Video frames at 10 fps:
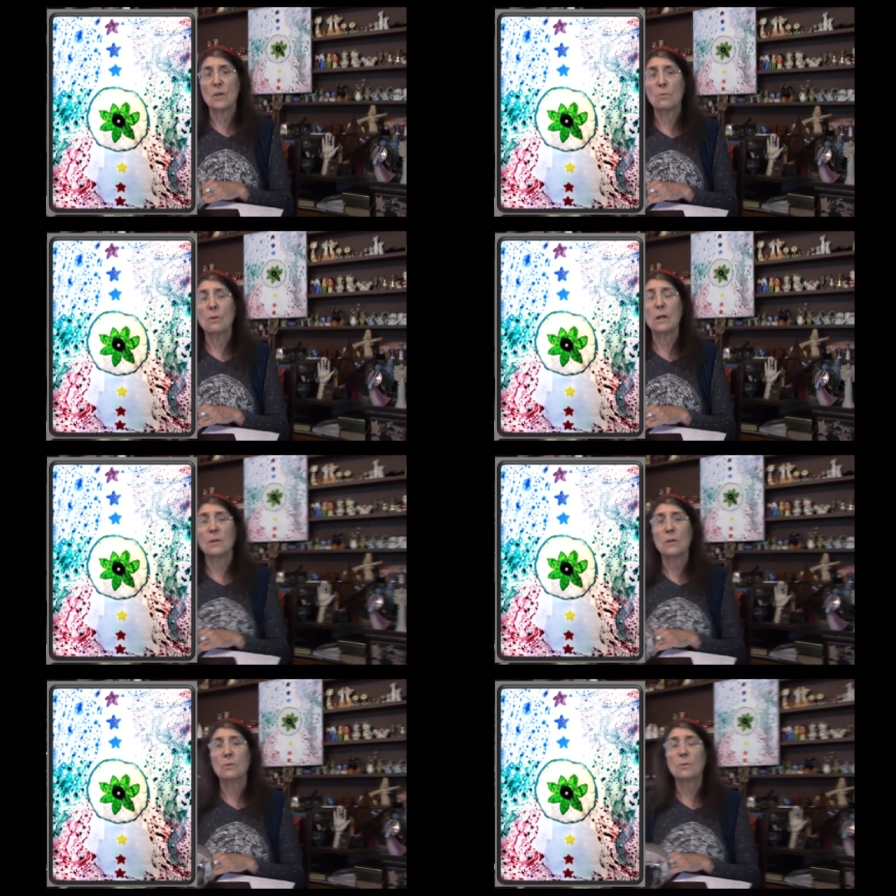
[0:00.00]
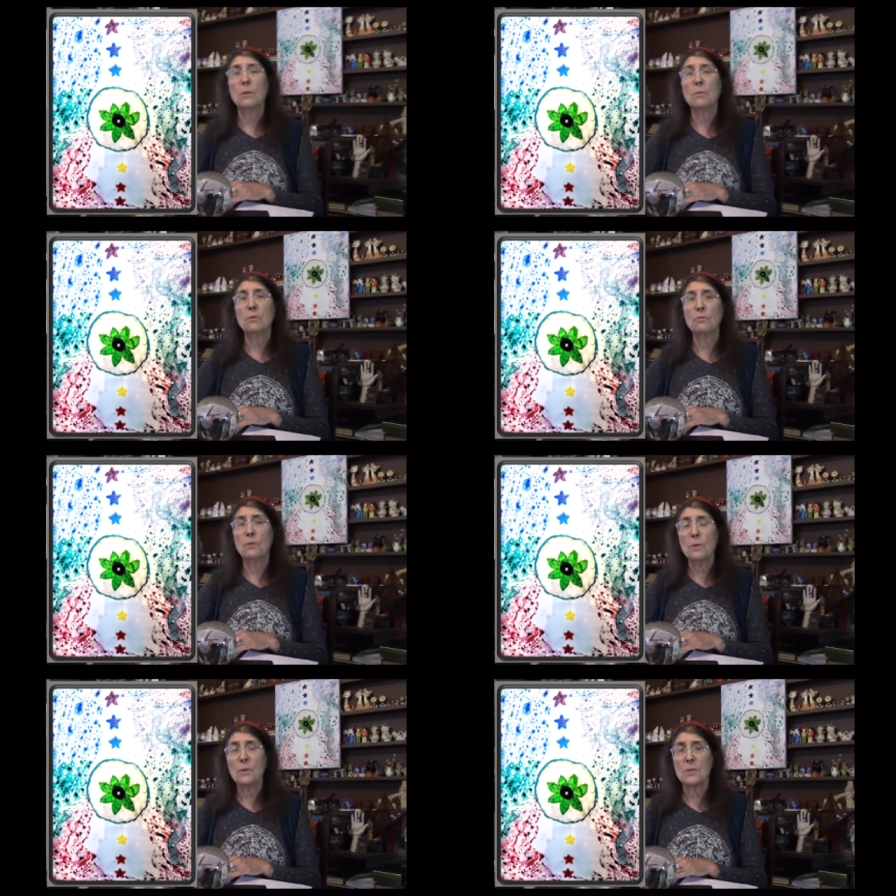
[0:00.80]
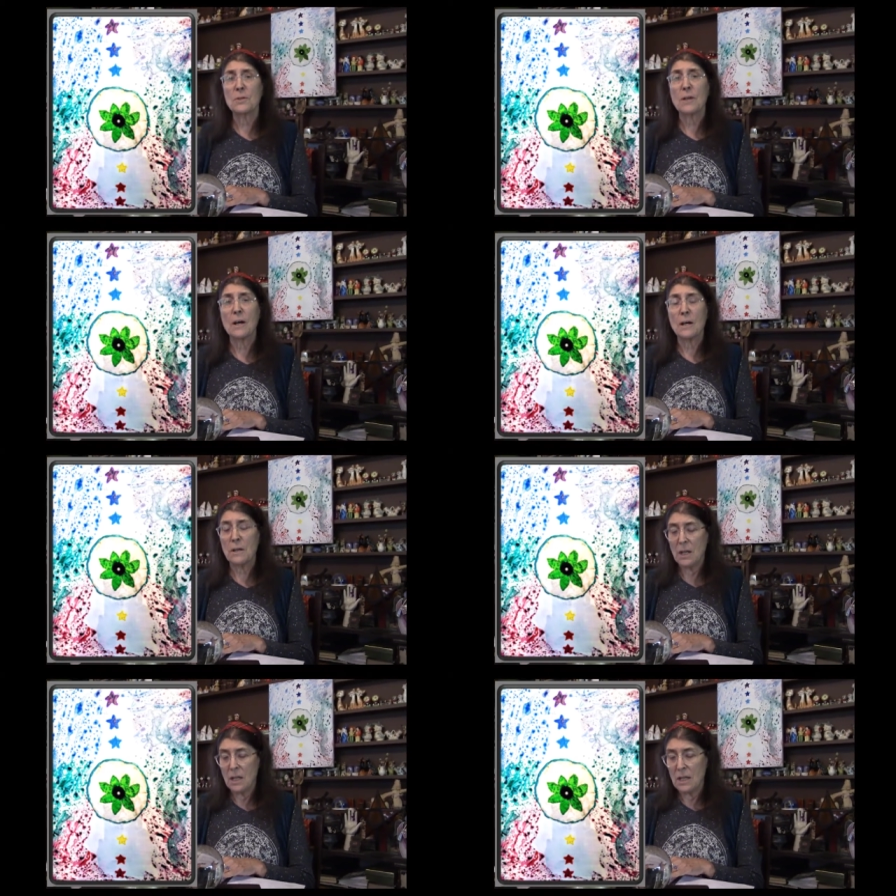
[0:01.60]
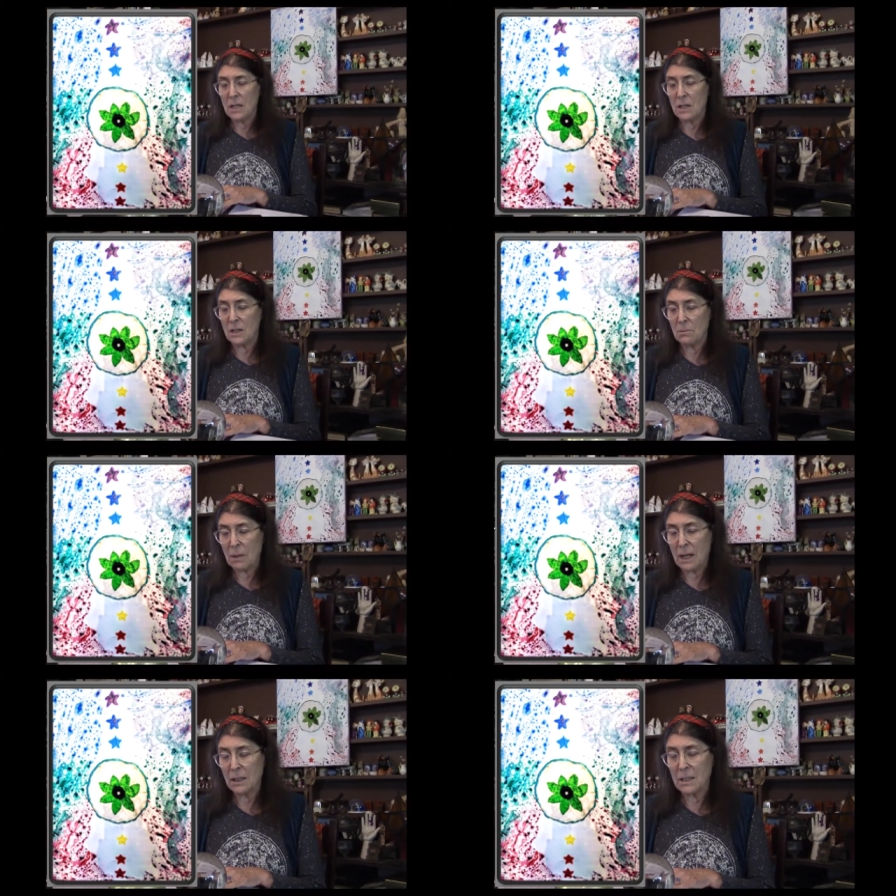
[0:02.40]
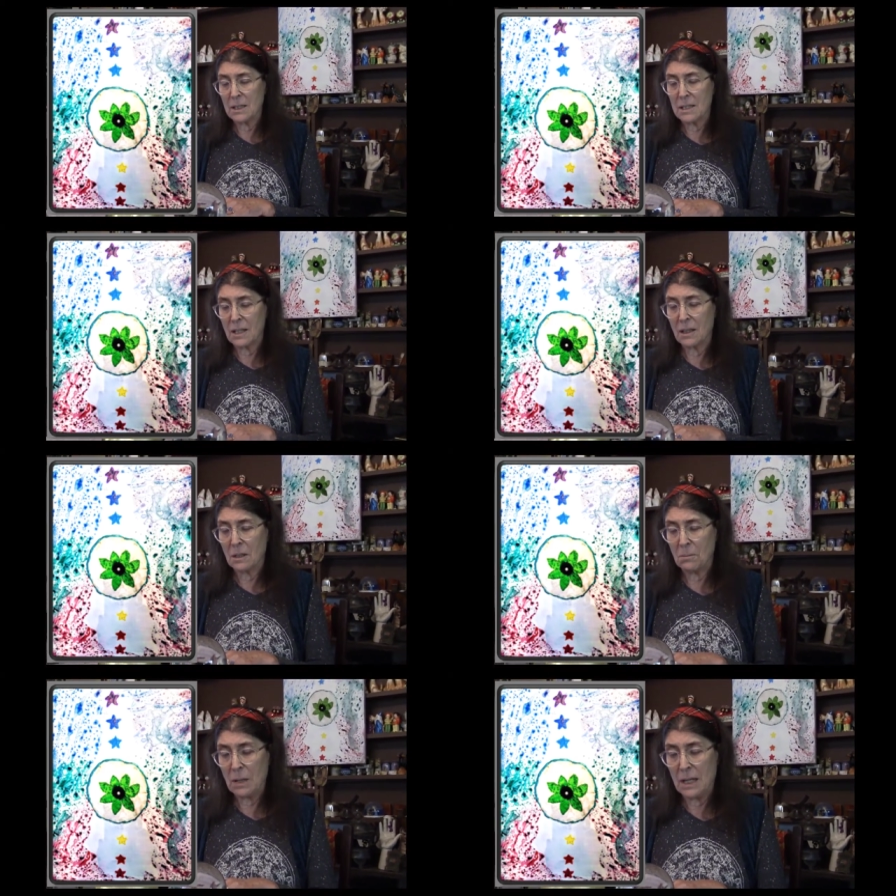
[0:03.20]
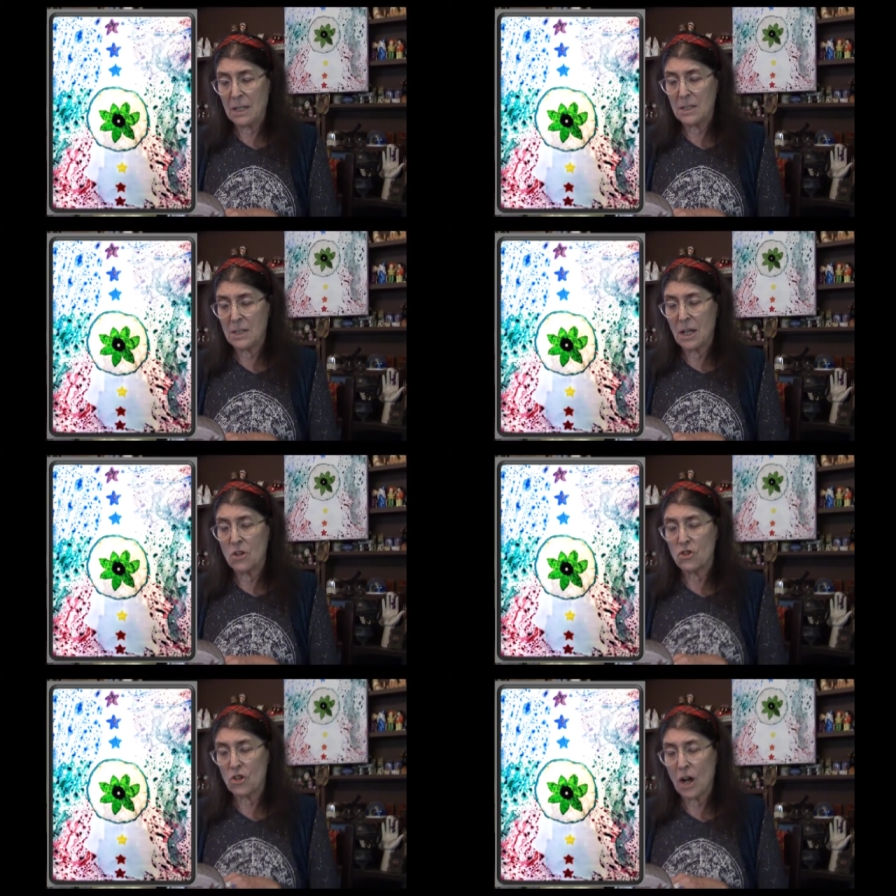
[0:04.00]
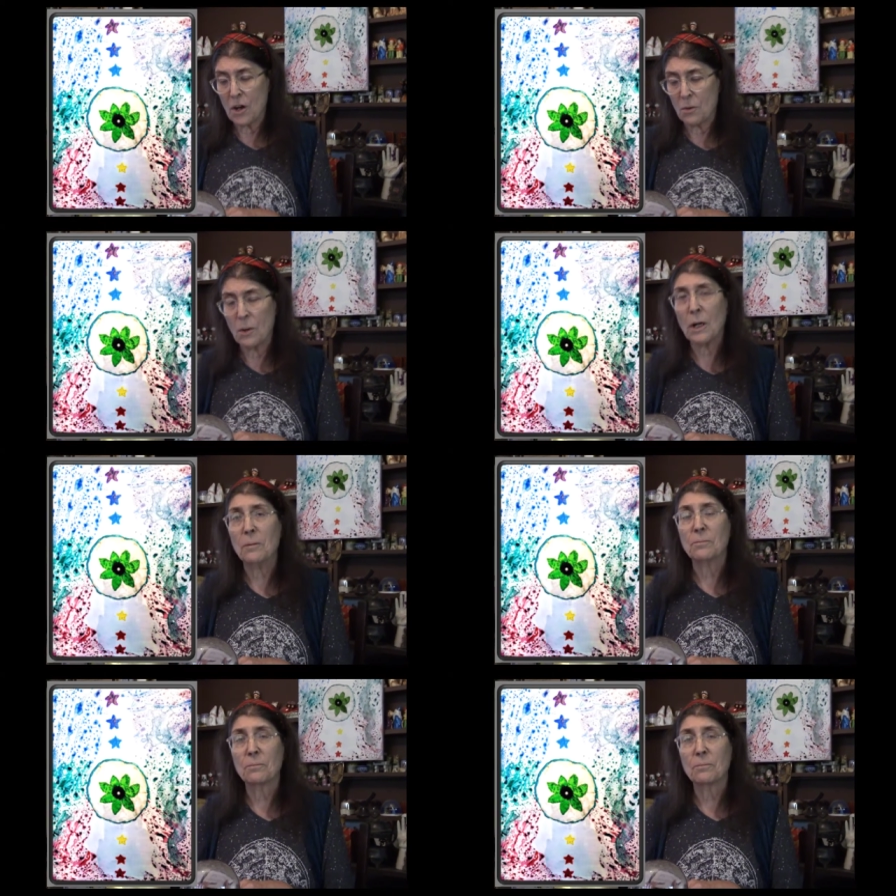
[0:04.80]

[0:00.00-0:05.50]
what we would focus on in balancing the base chakra.